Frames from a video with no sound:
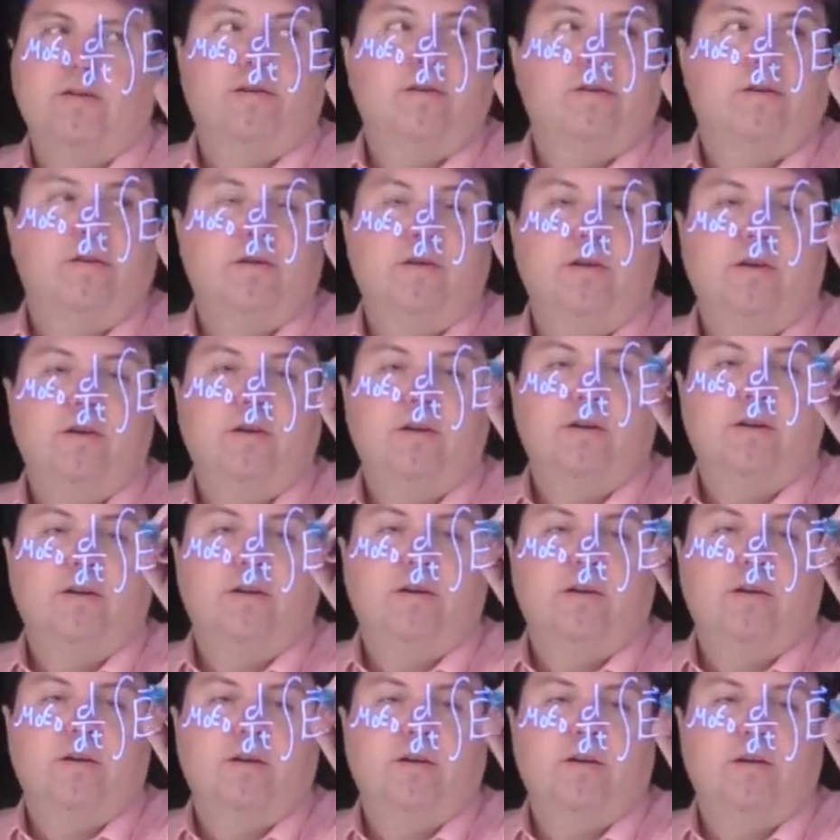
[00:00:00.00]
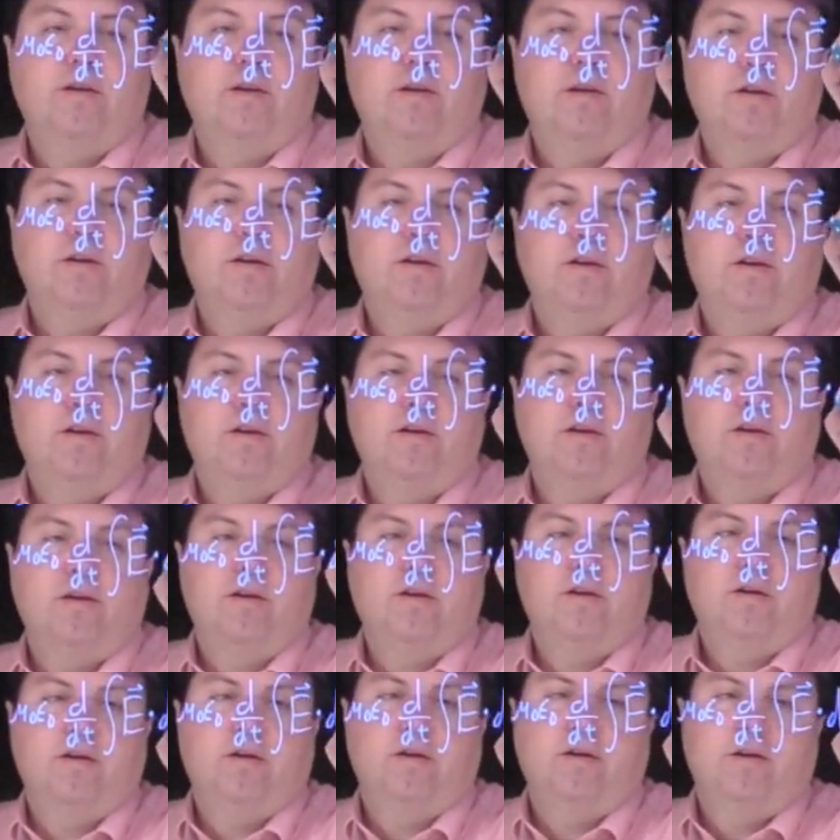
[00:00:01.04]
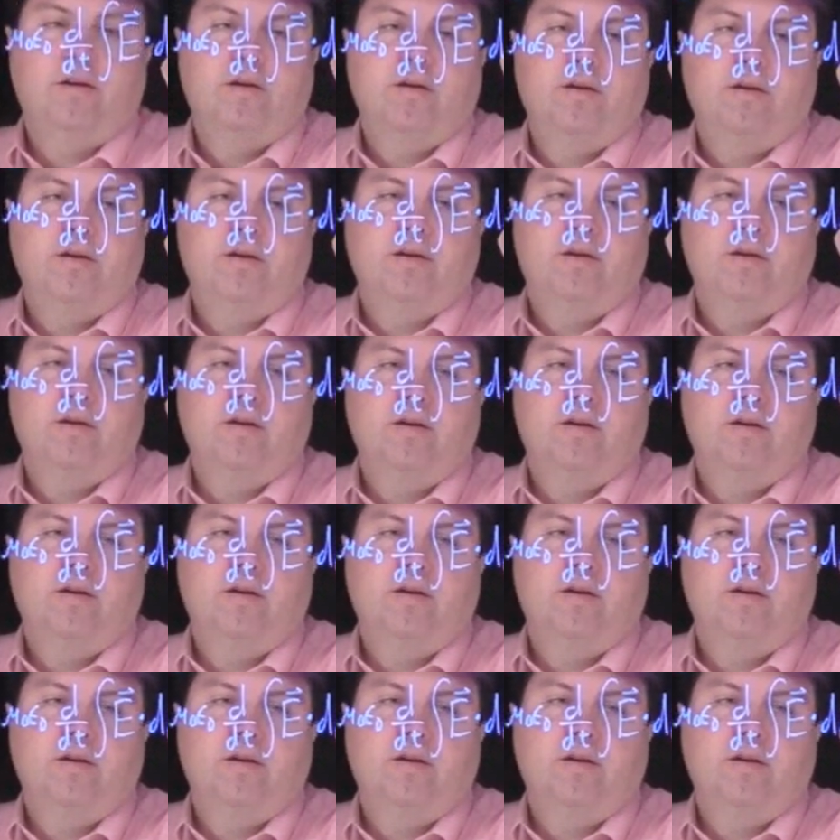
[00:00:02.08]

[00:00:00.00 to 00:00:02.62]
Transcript: Nobody speaks.